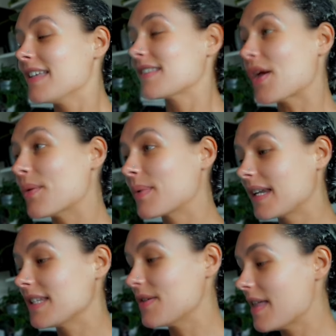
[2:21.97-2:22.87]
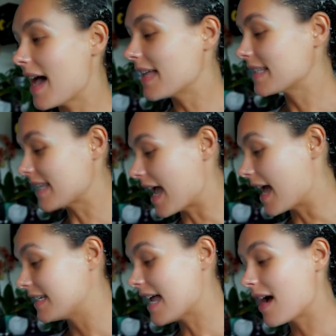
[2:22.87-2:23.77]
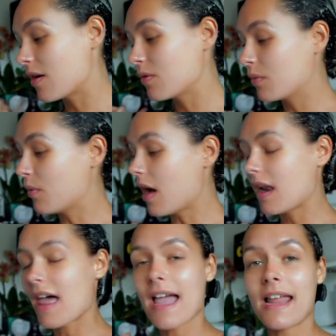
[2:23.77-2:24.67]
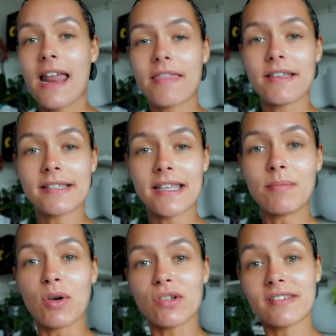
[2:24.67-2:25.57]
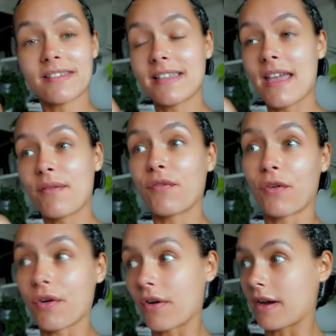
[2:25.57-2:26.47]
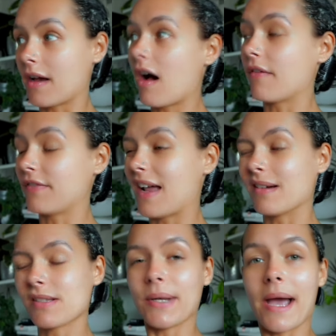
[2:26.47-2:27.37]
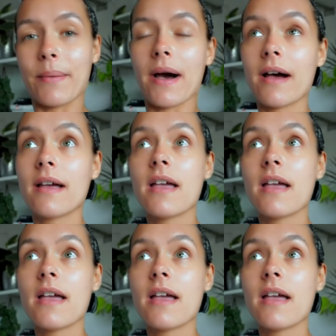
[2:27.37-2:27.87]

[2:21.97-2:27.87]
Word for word: So we're going to do that and now while I let this sea moss sit for a half an hour to an hour